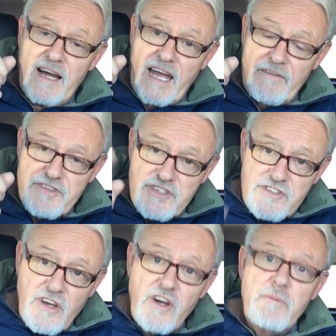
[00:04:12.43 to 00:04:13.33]
I have
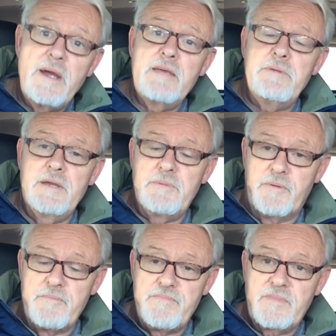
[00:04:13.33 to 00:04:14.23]
so many
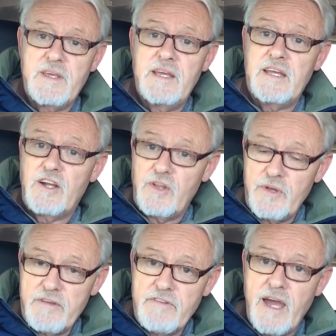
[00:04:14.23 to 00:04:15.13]
people,
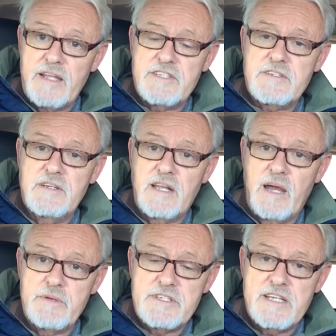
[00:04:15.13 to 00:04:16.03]
including vets, and
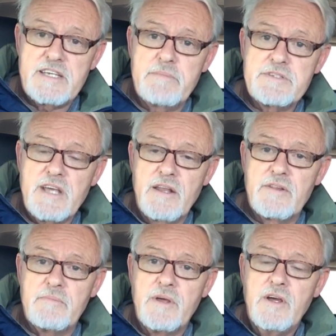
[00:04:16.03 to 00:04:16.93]
I would say 10% of
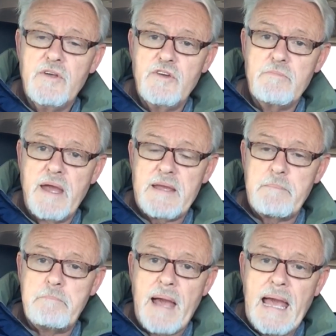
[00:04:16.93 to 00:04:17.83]
them, who make
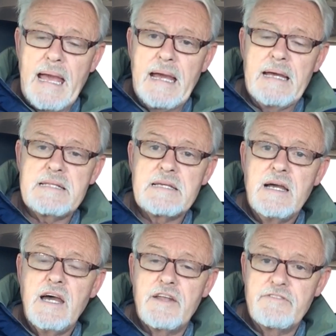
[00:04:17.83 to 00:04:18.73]
bad
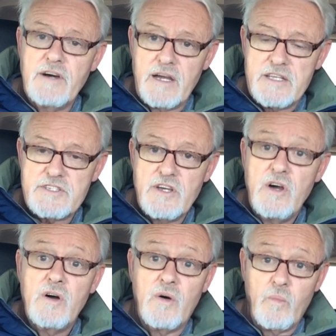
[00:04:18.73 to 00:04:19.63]
advice
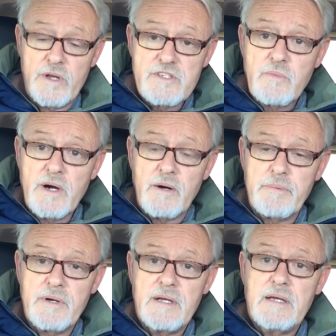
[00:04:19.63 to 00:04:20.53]
on when to whelp
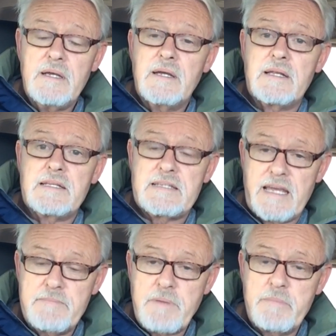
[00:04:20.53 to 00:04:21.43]
and
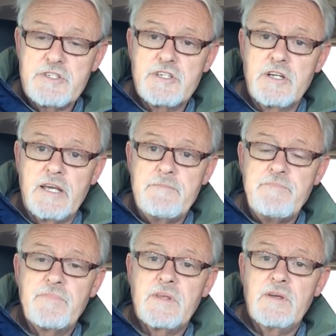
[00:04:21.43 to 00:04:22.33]
take puppies early
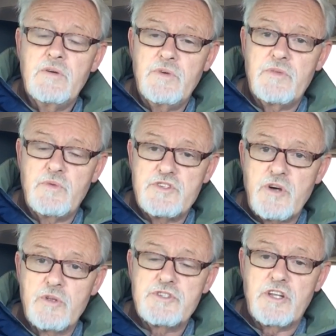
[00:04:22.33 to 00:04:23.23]
with
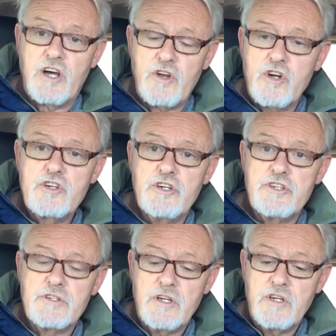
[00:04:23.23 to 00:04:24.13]
results that are not
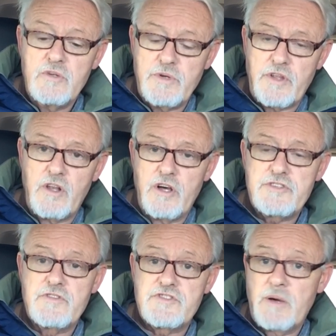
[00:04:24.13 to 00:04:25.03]
good, with a
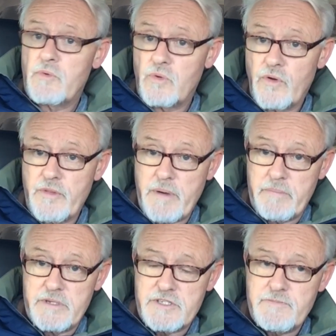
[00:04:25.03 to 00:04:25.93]
loss of some or all of the
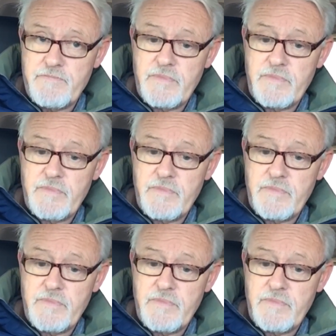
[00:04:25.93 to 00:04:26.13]
puppies.